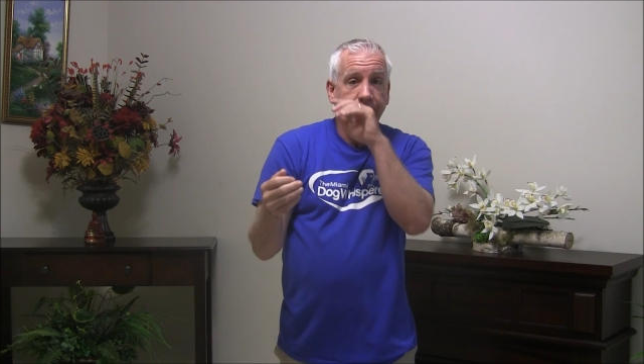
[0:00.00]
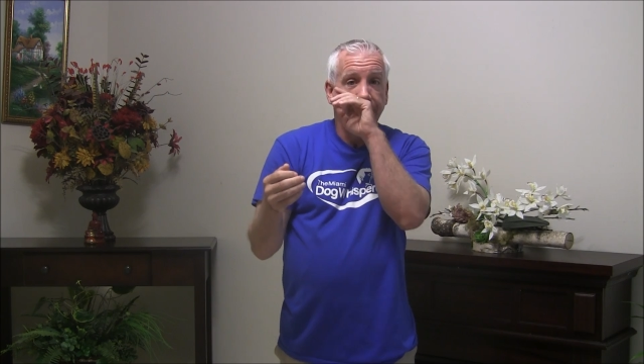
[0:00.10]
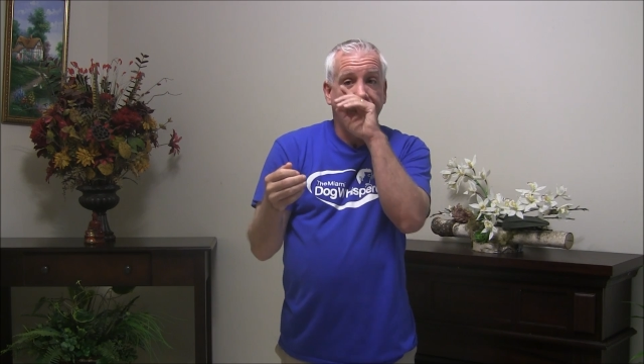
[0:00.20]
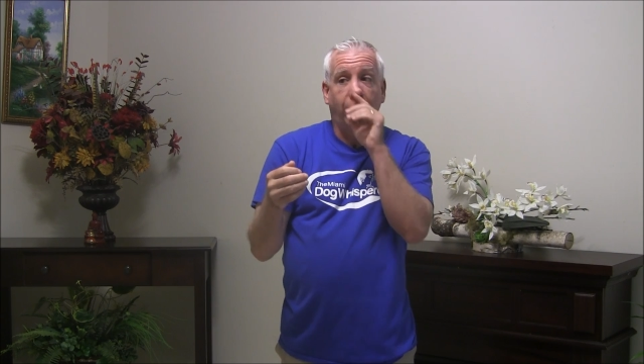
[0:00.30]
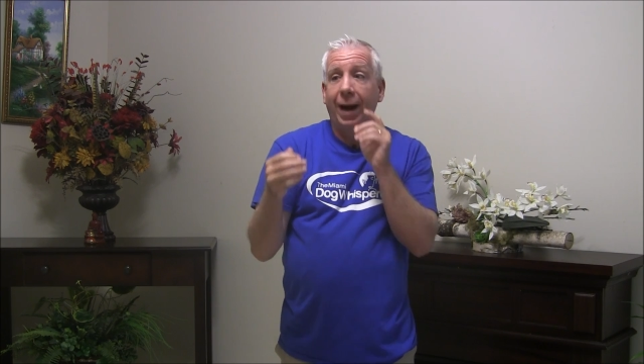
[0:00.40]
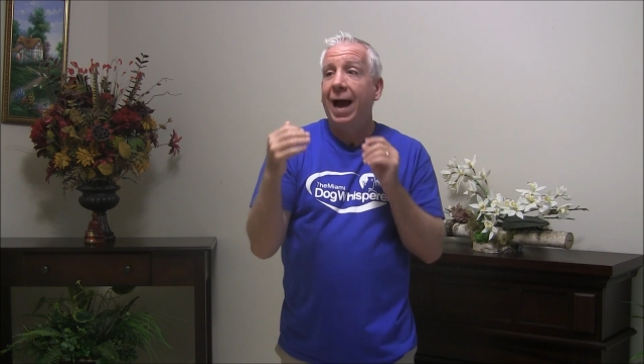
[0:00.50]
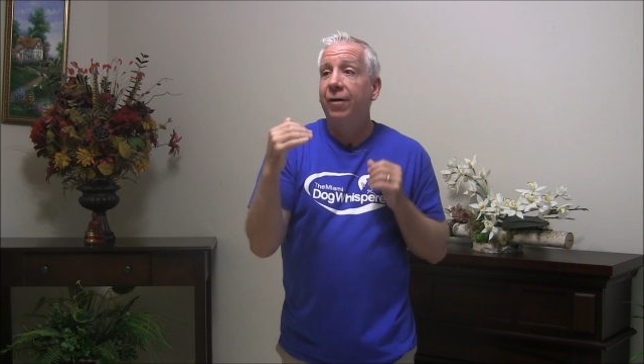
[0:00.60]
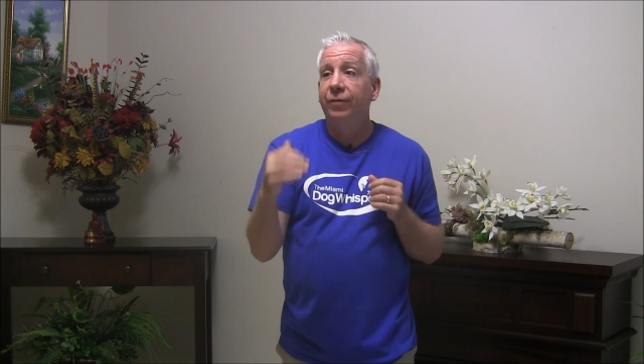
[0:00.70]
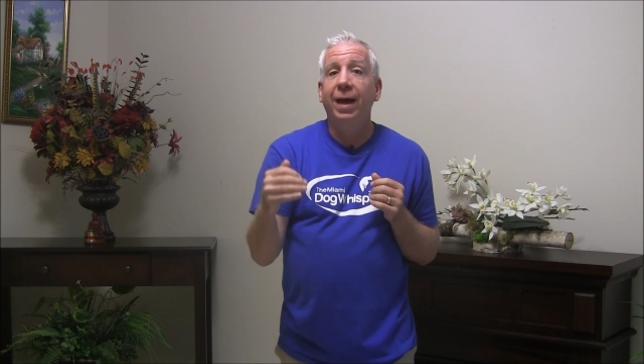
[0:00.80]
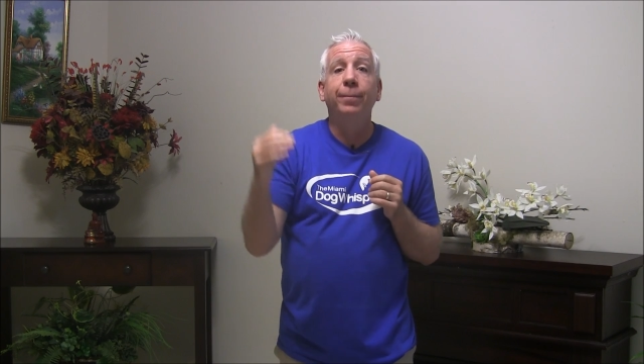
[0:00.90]
So I
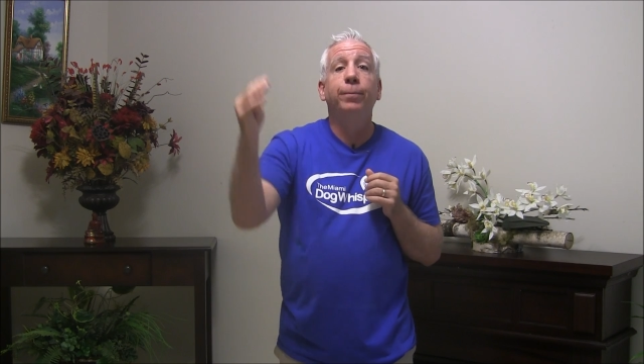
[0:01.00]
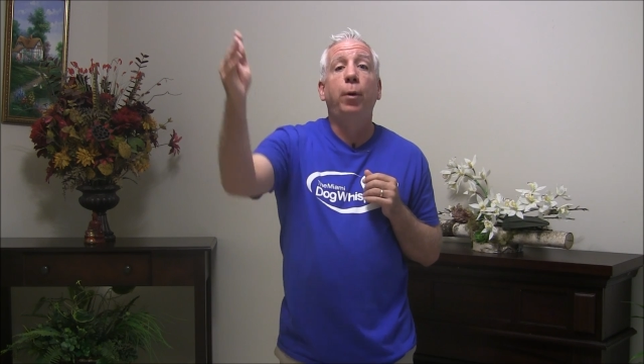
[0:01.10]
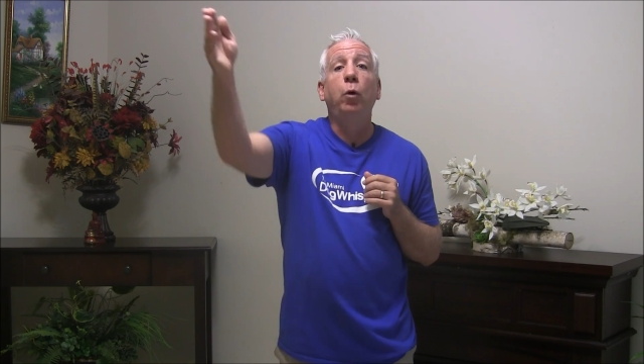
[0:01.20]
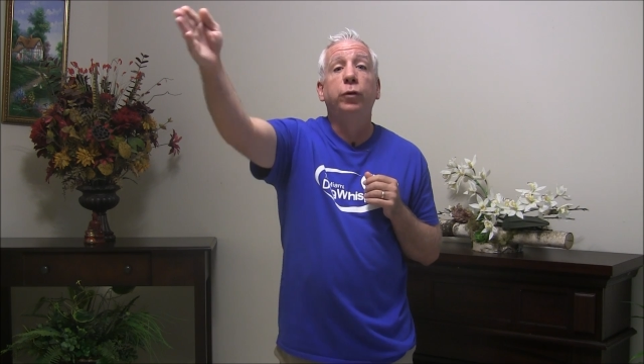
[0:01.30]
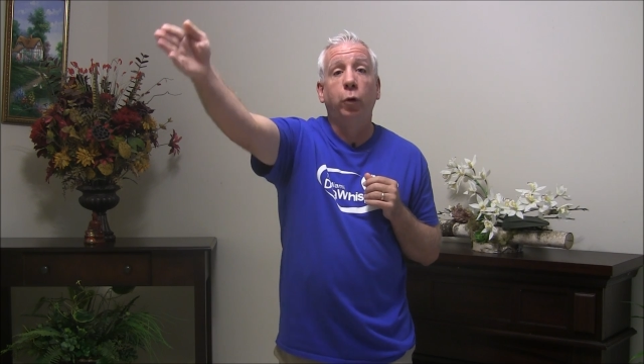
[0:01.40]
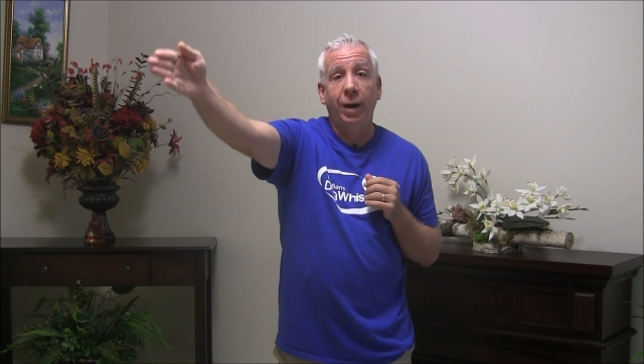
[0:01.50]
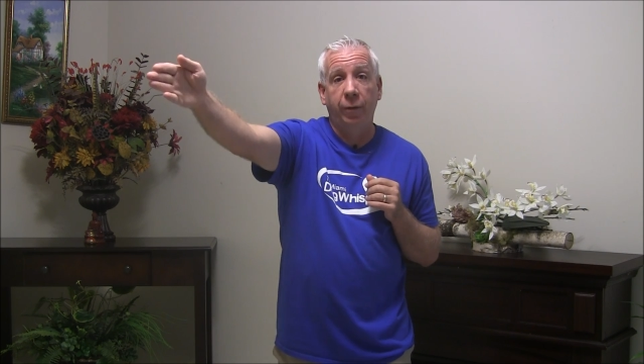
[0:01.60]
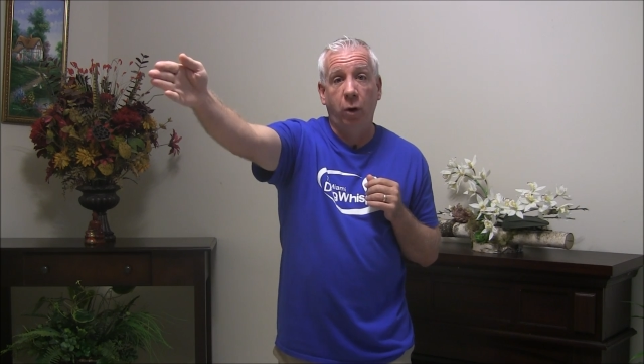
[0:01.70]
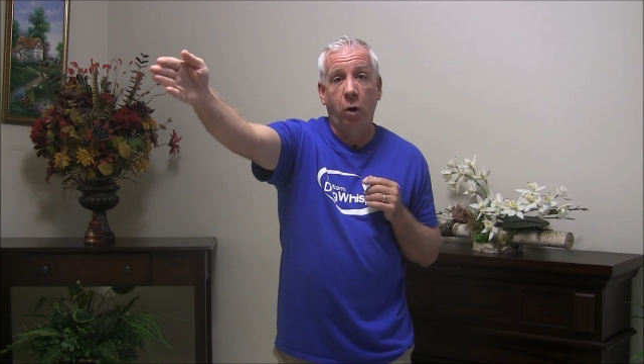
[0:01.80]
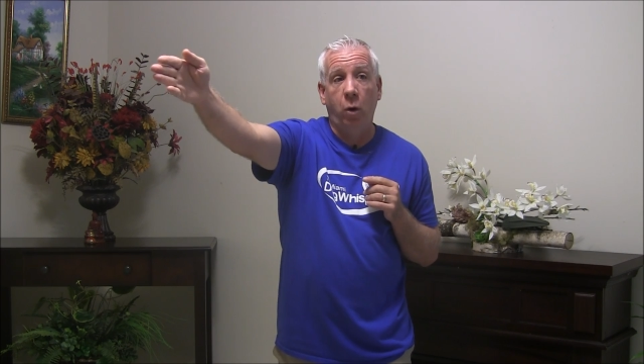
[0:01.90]
have them both go down
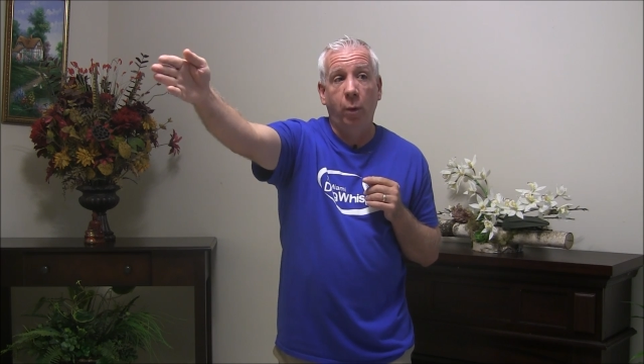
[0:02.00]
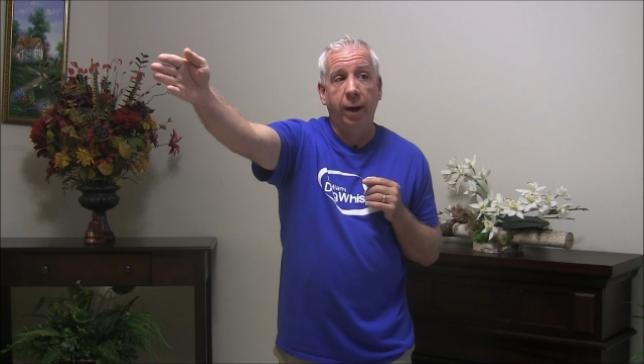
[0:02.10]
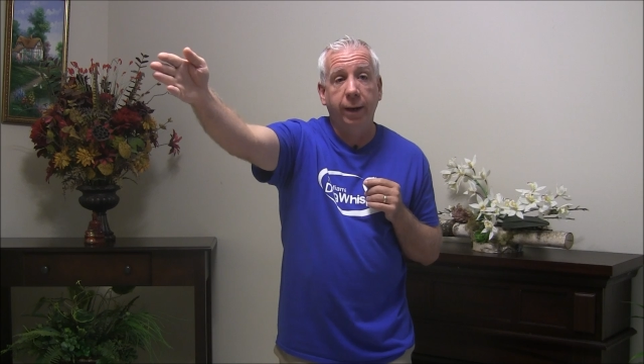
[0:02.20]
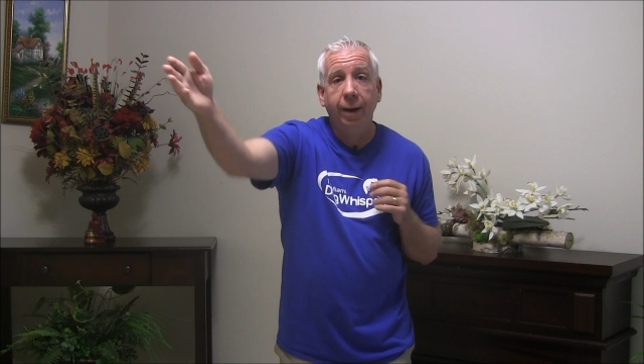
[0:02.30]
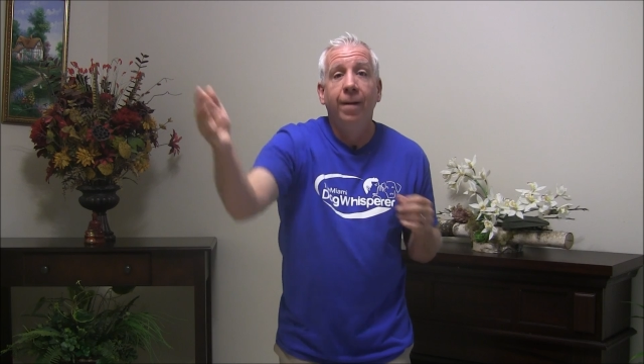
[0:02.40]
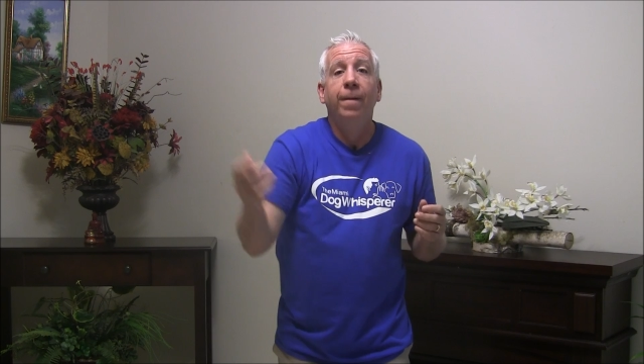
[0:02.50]
the hallway,